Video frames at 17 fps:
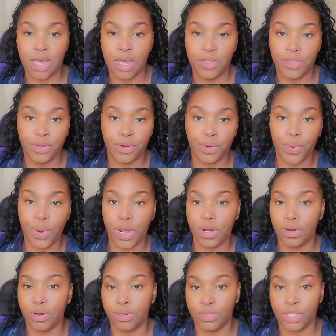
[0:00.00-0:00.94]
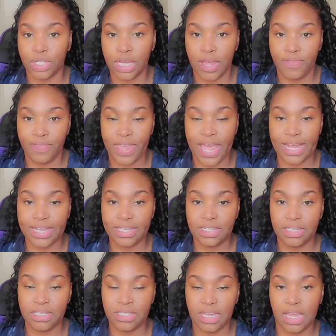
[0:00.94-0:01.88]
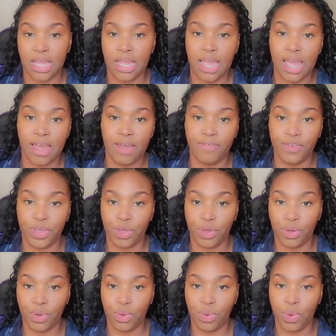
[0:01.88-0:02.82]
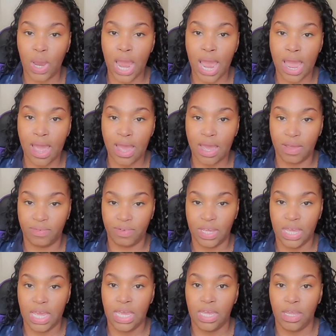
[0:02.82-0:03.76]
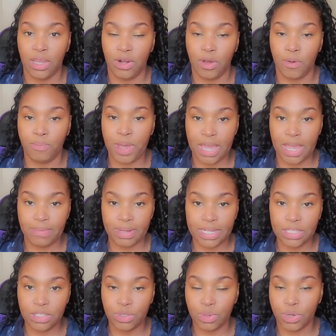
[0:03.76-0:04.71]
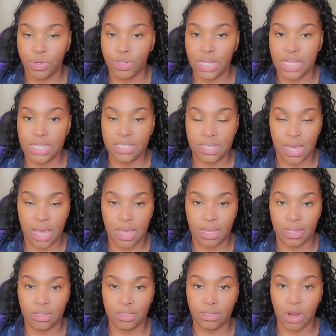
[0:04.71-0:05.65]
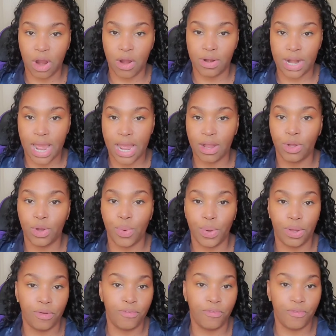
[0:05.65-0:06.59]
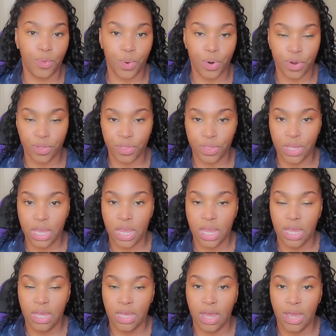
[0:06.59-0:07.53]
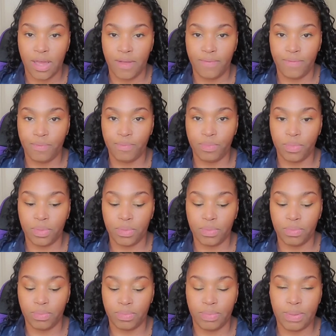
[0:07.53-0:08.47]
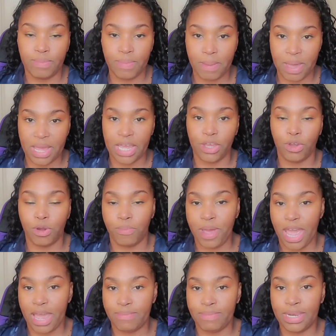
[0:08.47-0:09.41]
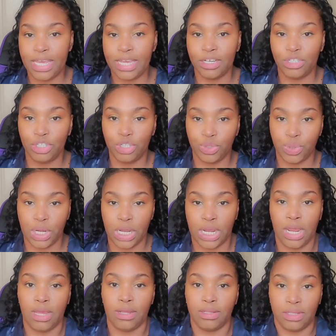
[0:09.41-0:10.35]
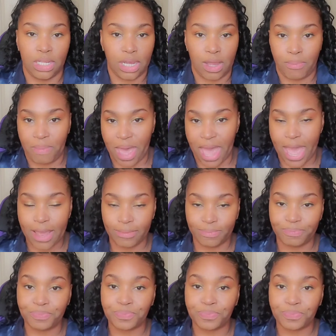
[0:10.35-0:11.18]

other creditors look at that to see if you have, you know, payments or things that are not going forth, uh, making your payment history look bad.